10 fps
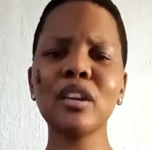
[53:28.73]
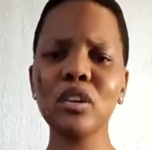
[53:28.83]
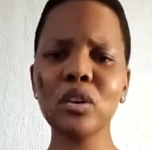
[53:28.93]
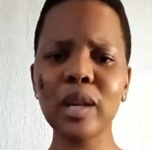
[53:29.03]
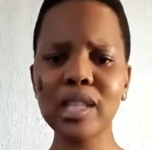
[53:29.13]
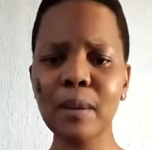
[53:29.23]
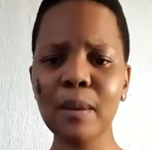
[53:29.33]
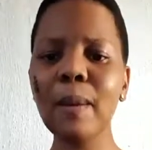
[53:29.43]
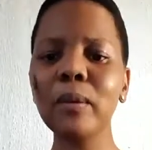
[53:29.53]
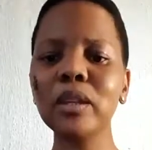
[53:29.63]
ignorant
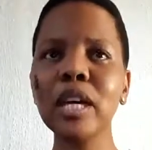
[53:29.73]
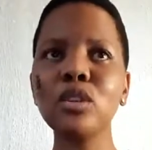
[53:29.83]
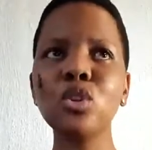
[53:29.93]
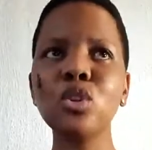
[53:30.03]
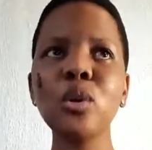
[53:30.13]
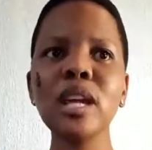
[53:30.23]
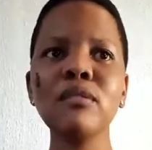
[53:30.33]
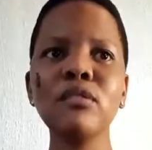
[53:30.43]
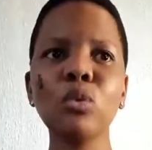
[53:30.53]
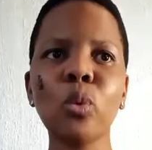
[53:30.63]
and people that don't
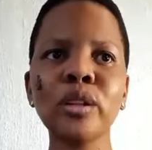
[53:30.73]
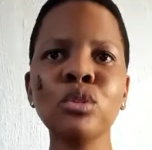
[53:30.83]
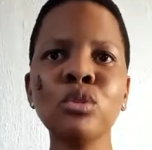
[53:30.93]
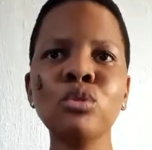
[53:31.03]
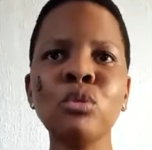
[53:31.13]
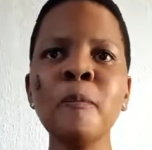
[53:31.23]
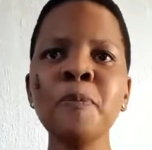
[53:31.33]
even want to